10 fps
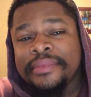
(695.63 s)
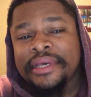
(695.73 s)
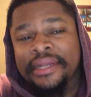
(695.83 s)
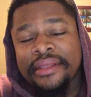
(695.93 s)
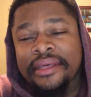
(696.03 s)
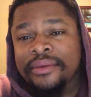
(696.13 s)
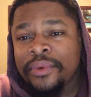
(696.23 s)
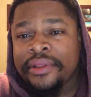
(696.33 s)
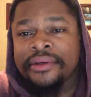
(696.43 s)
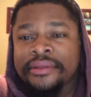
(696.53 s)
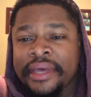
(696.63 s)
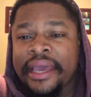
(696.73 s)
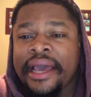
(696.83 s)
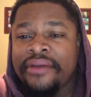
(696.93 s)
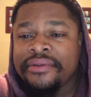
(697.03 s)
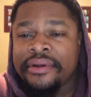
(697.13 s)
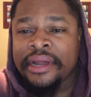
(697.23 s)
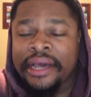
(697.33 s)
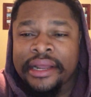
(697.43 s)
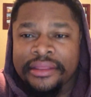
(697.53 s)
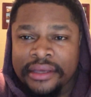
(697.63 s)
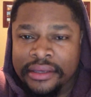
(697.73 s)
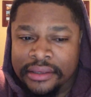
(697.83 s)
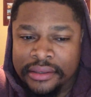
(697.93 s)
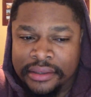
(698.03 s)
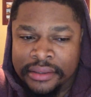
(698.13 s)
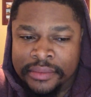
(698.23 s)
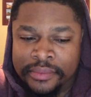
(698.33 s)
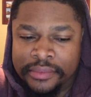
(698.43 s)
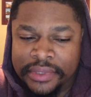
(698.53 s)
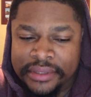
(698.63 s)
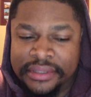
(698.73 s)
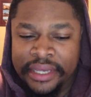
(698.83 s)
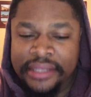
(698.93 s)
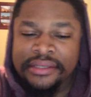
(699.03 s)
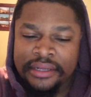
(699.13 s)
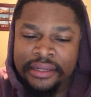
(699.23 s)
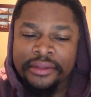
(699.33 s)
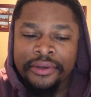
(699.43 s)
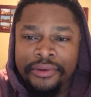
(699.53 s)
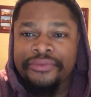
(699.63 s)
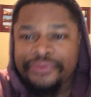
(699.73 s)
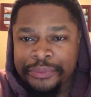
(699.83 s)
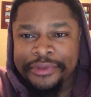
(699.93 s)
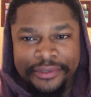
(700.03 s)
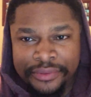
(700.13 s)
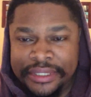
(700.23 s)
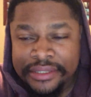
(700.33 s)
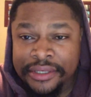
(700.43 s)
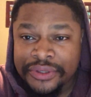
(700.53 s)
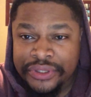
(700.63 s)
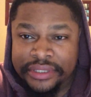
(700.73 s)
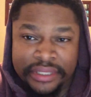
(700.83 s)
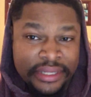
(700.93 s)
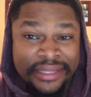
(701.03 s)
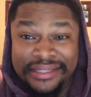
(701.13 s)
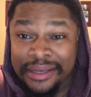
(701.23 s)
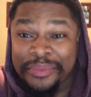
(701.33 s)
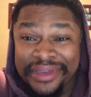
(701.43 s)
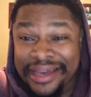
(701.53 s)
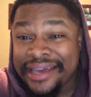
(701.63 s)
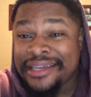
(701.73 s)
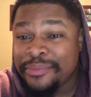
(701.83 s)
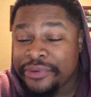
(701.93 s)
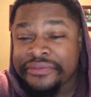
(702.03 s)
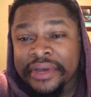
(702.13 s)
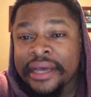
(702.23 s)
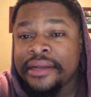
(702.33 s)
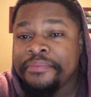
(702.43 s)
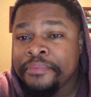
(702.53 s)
And I think whether they have it or not, I think a stance that I learned from this research is that that's something I can provide.